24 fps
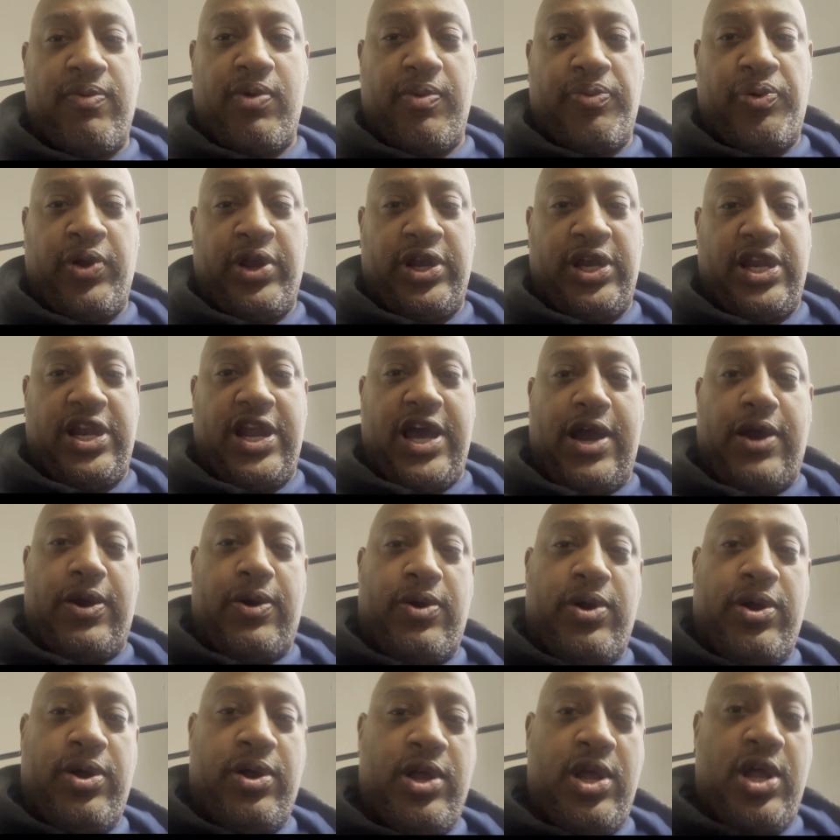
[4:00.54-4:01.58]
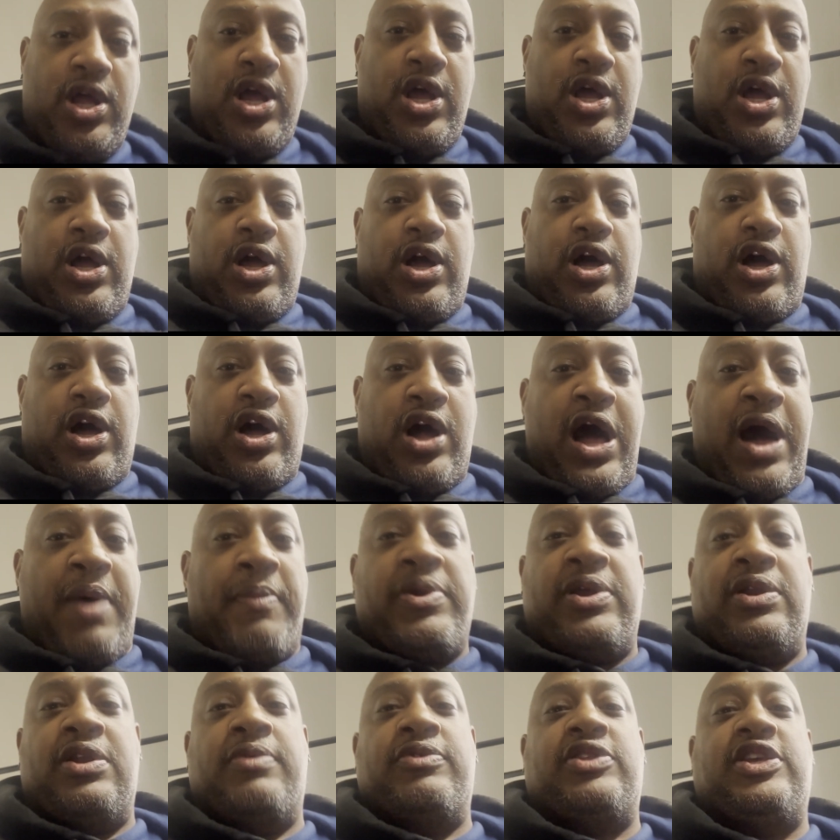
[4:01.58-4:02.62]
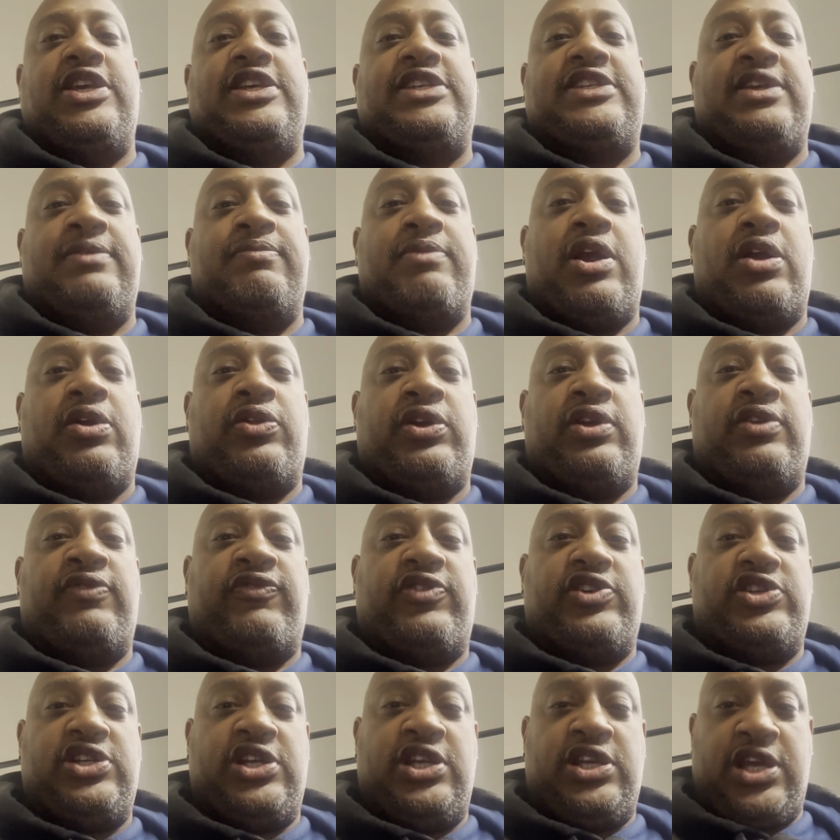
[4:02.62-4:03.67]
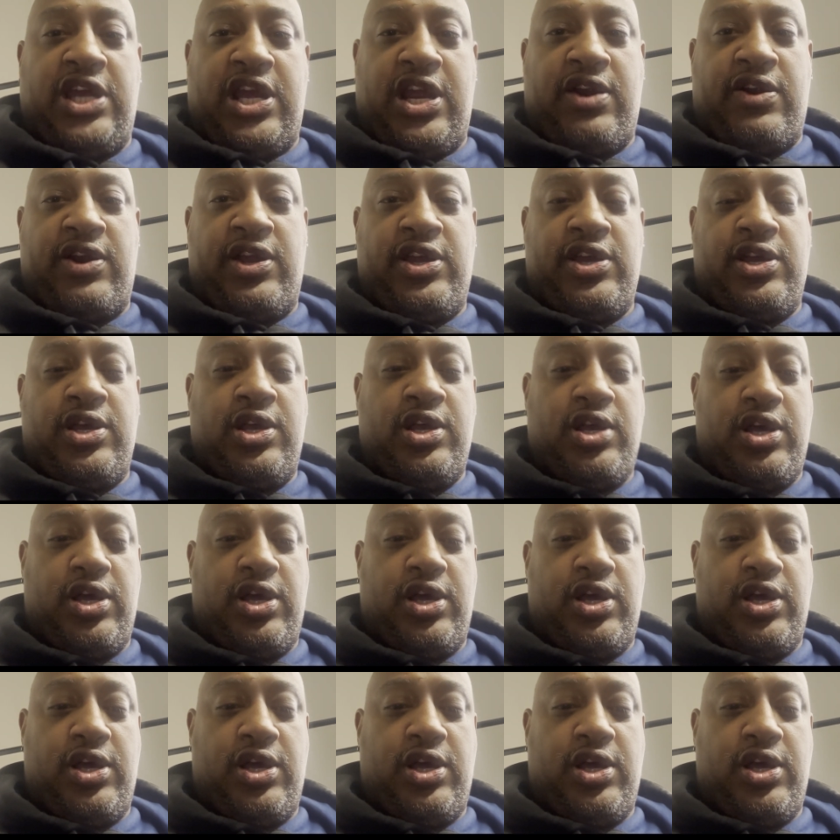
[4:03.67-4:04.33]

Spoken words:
with pointing it out. I'm in the DC, Maryland, Virginia area.